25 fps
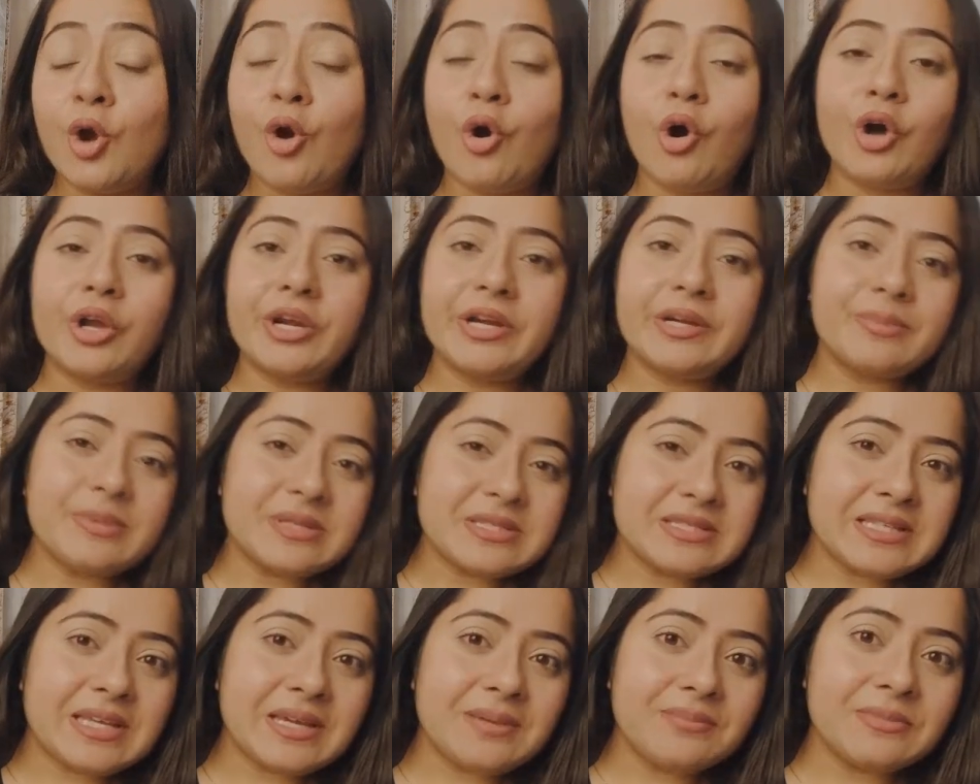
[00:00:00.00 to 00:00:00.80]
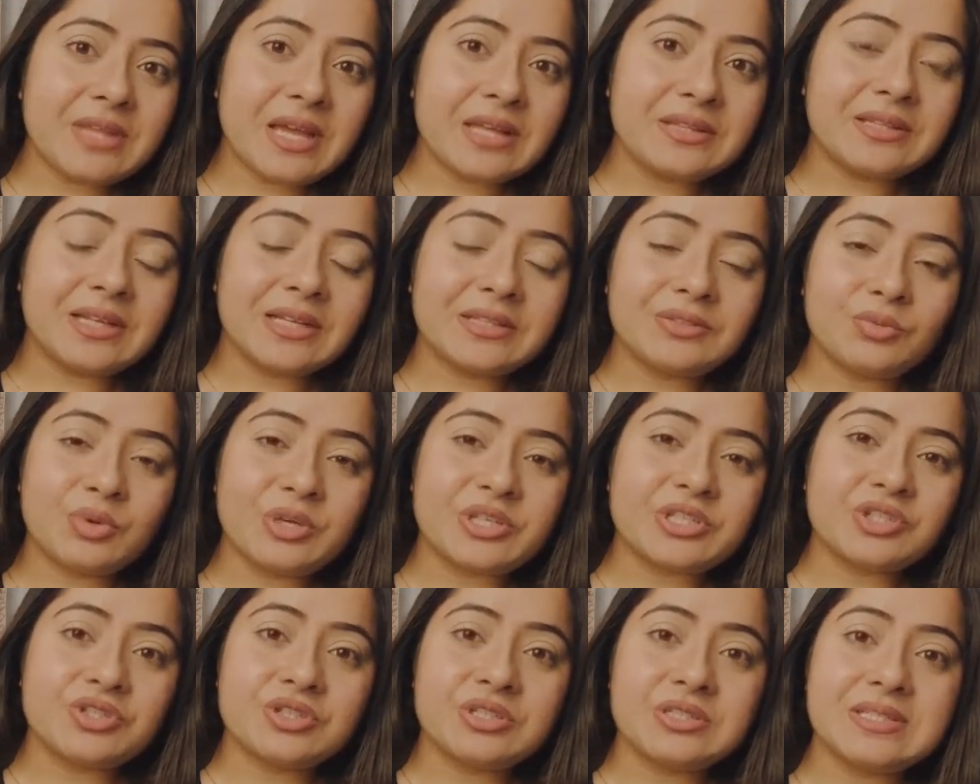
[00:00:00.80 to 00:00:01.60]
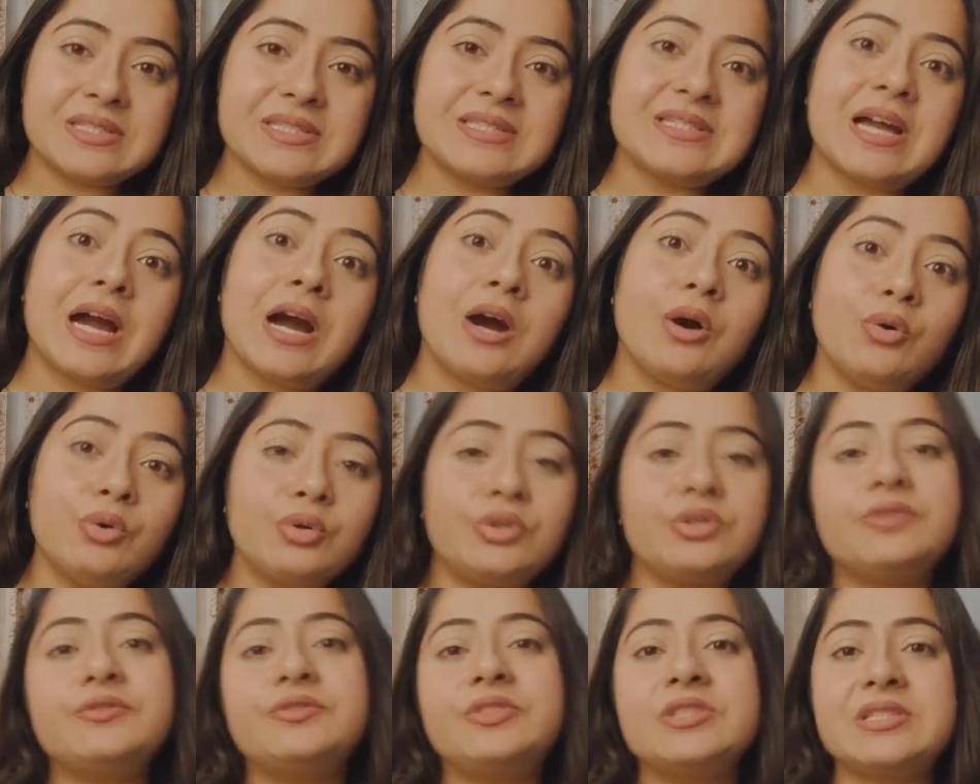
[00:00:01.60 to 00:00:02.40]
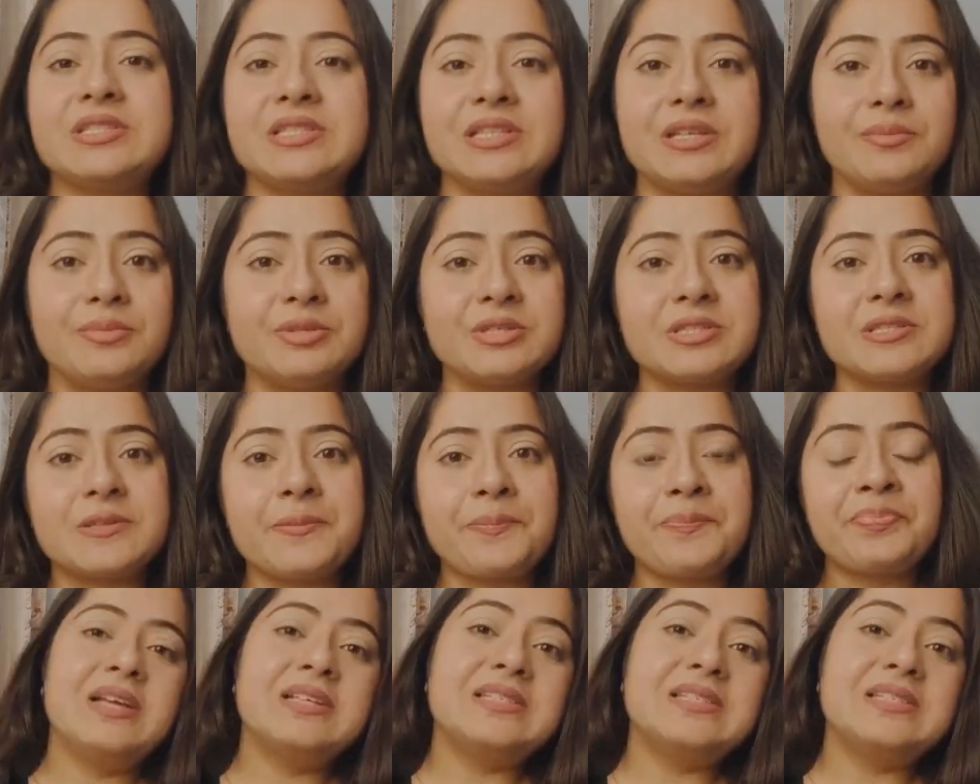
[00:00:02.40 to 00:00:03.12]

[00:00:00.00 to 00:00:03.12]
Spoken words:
or it may seem that that question is out of the syllabus.